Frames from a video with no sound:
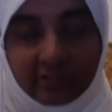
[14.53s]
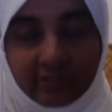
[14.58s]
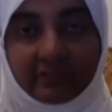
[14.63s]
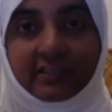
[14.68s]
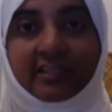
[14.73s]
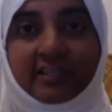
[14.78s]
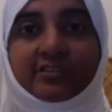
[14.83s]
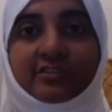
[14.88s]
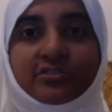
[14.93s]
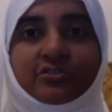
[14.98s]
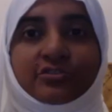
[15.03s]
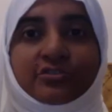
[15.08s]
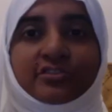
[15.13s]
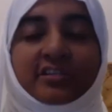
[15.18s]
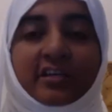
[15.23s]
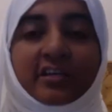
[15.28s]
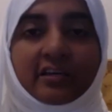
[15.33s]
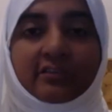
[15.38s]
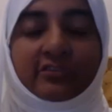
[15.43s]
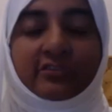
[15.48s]
privilege to
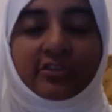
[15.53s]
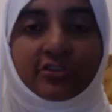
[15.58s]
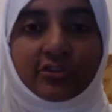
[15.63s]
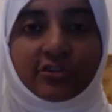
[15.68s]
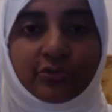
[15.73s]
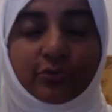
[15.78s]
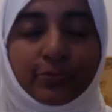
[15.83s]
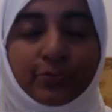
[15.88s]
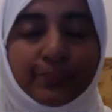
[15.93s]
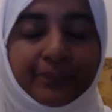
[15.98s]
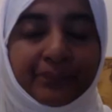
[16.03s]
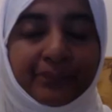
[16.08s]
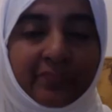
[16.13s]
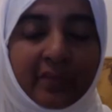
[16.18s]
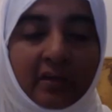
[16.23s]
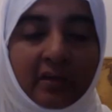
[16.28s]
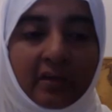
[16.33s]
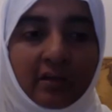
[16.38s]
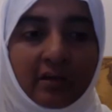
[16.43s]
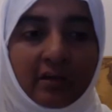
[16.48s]
share with you,
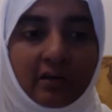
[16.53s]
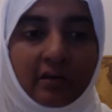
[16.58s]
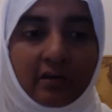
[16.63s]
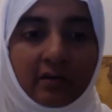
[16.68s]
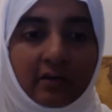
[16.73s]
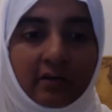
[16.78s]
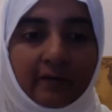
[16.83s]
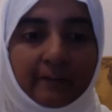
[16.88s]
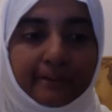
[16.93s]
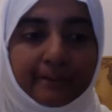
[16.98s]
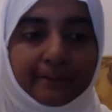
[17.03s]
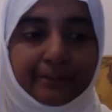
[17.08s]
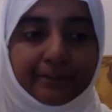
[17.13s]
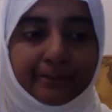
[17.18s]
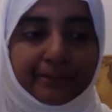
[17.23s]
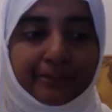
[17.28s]
um,